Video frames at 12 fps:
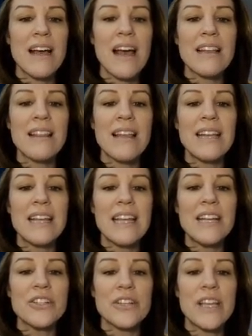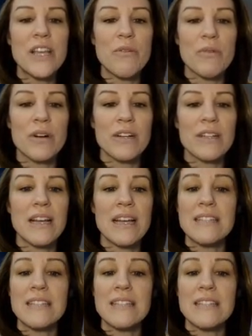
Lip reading: Highlight each keyword,